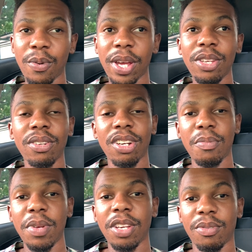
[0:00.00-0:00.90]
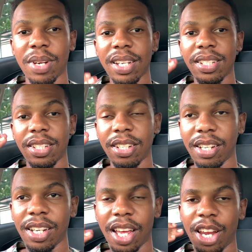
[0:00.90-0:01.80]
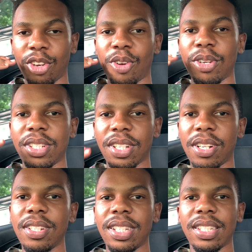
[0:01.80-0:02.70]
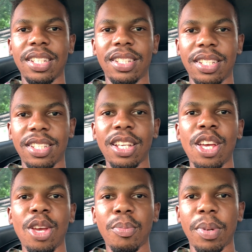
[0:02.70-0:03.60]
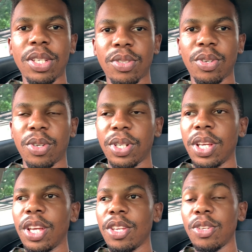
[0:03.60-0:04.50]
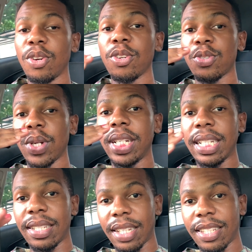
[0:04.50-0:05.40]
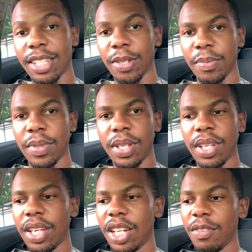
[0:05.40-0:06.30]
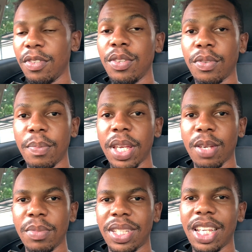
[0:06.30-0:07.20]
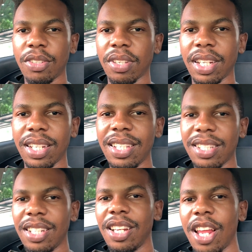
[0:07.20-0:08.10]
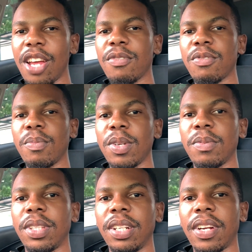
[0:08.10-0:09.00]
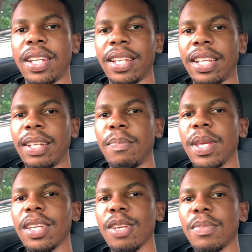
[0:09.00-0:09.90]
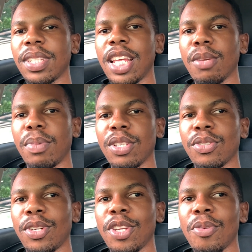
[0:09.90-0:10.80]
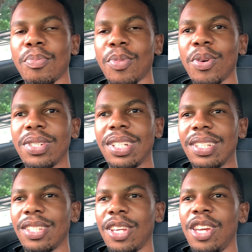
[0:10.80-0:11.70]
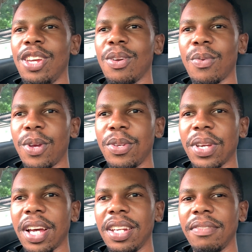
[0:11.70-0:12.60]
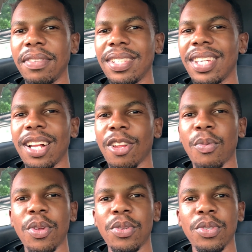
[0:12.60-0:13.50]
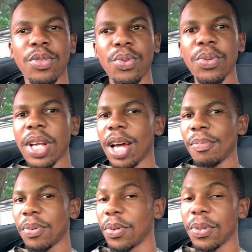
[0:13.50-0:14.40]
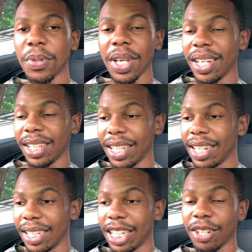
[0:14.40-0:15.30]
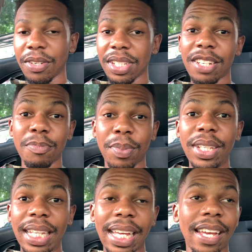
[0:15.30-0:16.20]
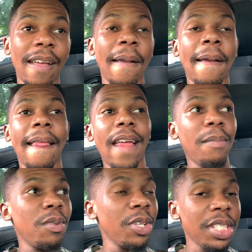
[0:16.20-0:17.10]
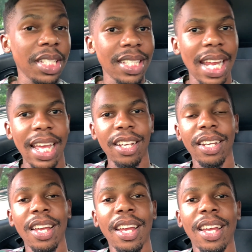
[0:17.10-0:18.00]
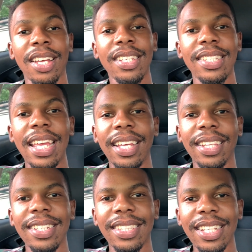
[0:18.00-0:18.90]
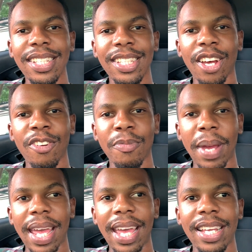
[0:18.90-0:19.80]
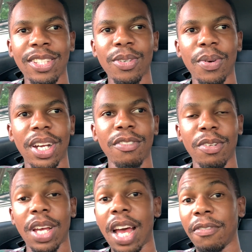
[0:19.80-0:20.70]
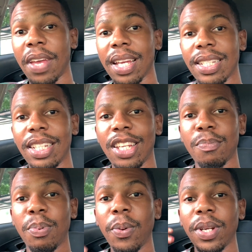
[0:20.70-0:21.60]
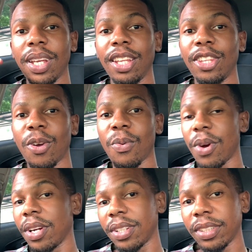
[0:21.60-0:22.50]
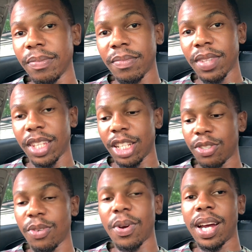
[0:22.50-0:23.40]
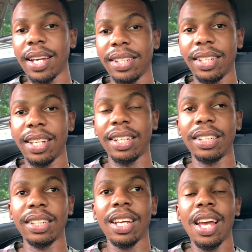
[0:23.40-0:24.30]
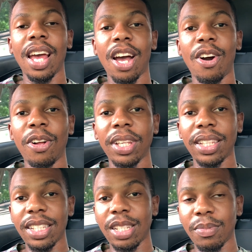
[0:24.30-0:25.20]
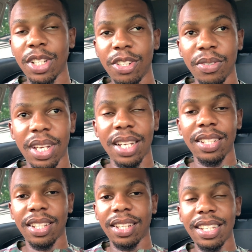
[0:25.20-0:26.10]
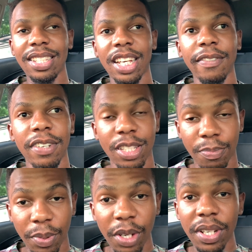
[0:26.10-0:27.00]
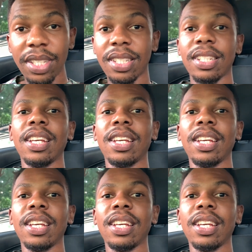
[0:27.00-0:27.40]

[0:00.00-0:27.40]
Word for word: way you're going to make rational and logical decisions based on your trading system and even if you make a mistake, you can easily learn from it rather than making a mistake based on emotions where you can't even tell where you screwed up or anything like that. Because I've been there. I'm not just like saying these things out of my ass or whatever. I've actually put in the work that's required here. And all the things I'm telling you guys are the things I have experienced